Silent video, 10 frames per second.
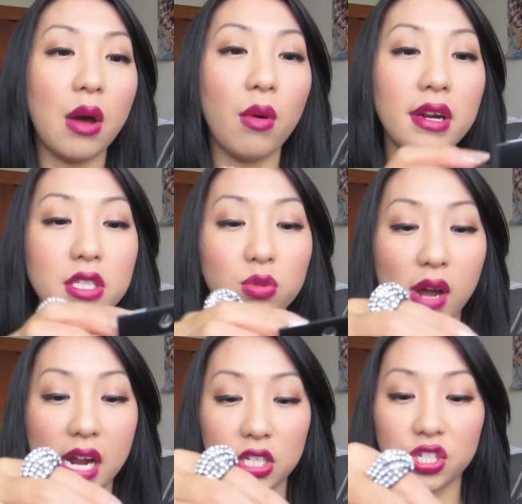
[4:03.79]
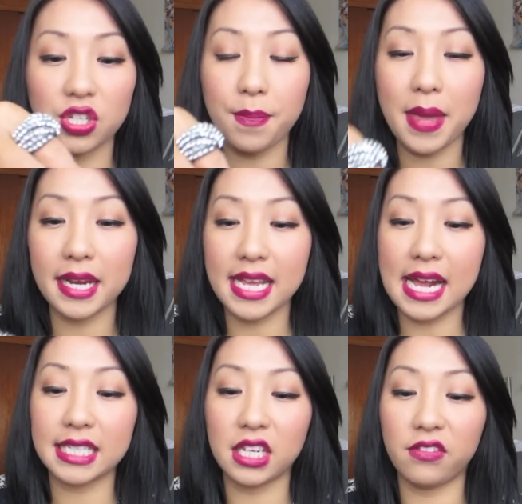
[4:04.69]
I want to swatch
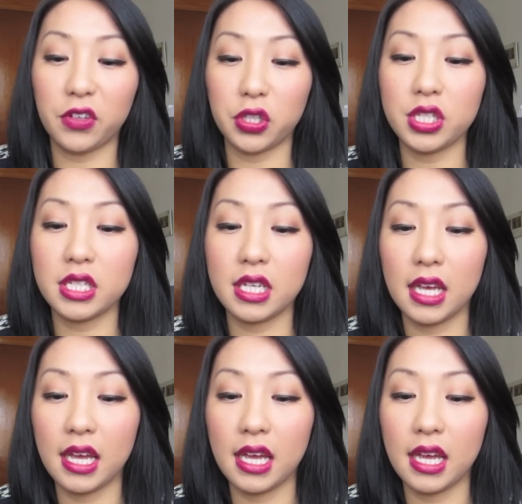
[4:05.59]
Pinktastic first.